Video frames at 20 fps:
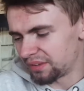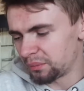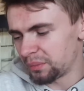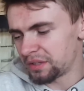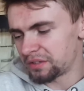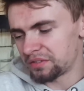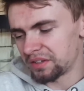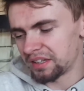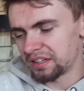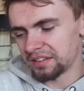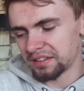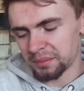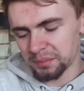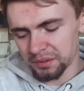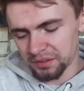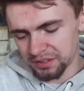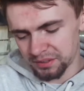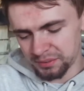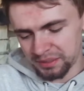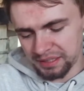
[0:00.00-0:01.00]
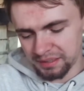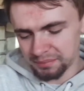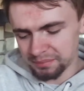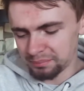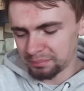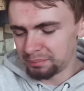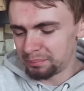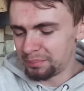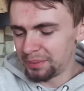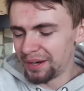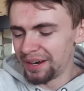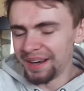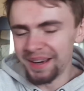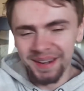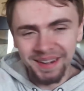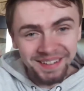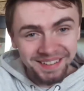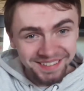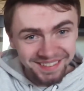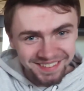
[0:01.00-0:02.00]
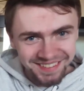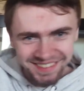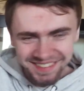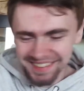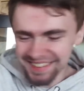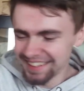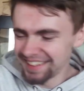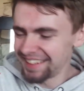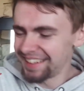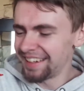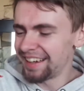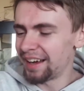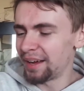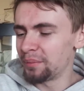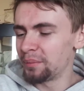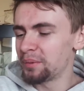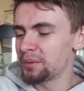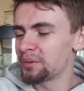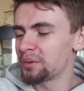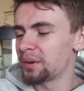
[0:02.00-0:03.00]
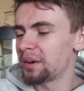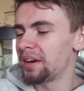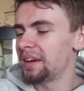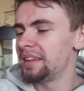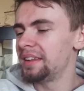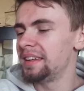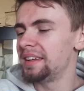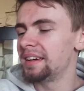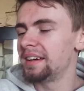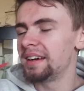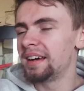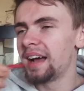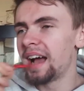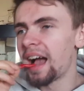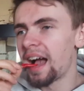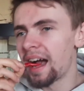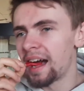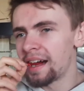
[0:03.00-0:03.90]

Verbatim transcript: the witch fingers I'm not going to make. But I will try the...